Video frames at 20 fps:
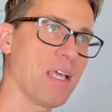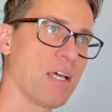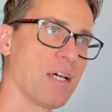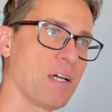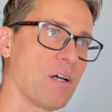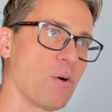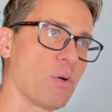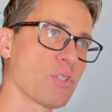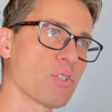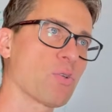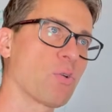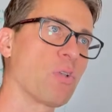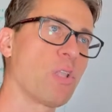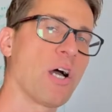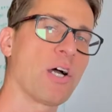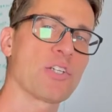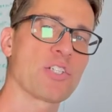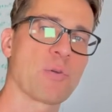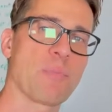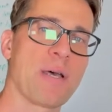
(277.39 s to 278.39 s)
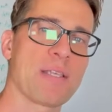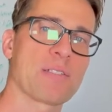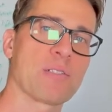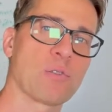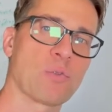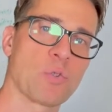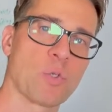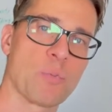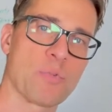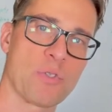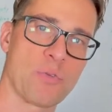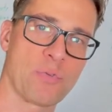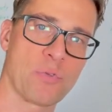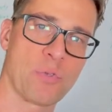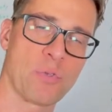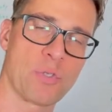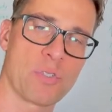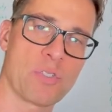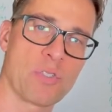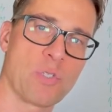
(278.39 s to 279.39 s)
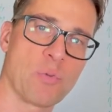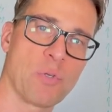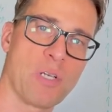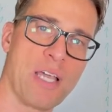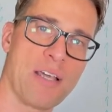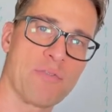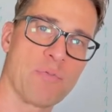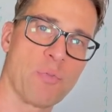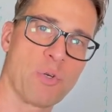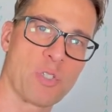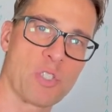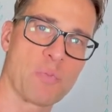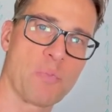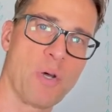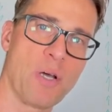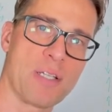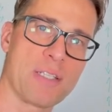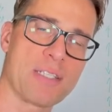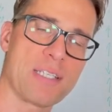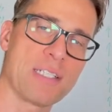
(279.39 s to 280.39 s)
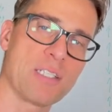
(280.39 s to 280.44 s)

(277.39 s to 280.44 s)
Uh, also, larger muscle groups, of course, you will have more response.